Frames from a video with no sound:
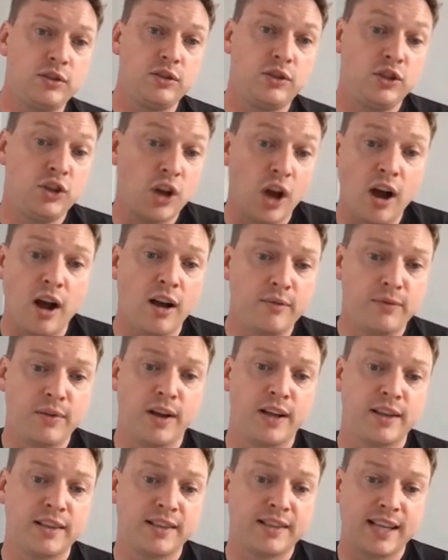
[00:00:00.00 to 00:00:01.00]

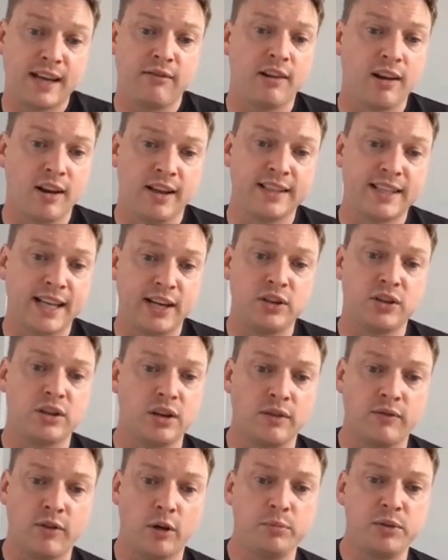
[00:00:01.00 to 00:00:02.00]
Java
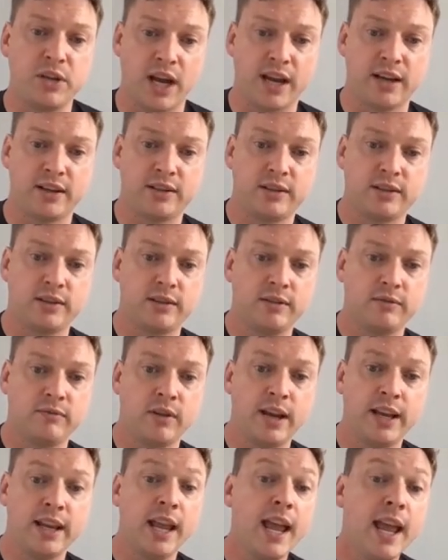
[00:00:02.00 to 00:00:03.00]
serialization of objects.
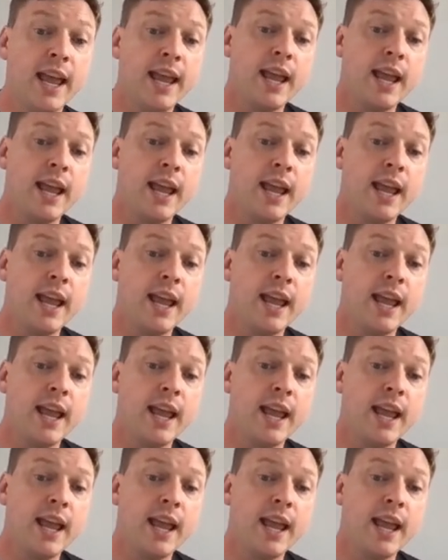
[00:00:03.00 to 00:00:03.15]
Right?